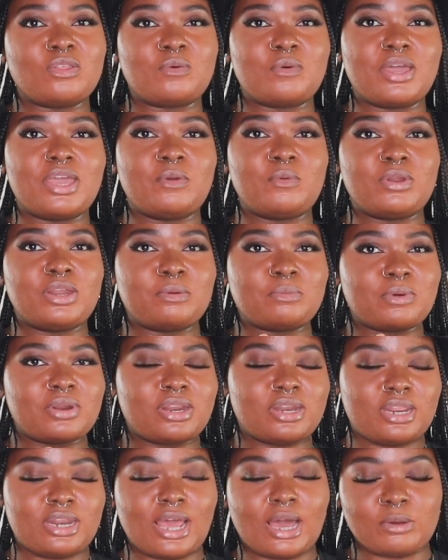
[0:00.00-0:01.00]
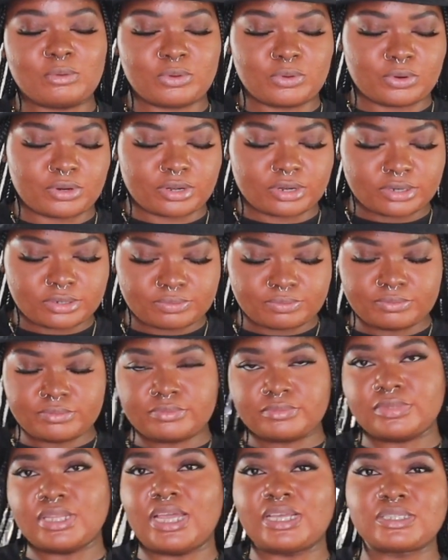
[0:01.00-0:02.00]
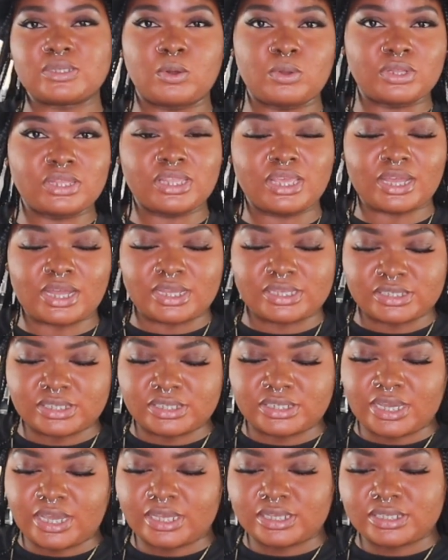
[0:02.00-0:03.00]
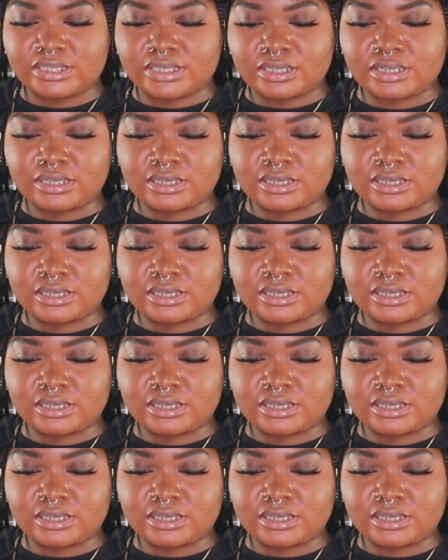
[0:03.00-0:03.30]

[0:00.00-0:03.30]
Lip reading: the way when you're putting it outdoor. That's the only thing I suggest.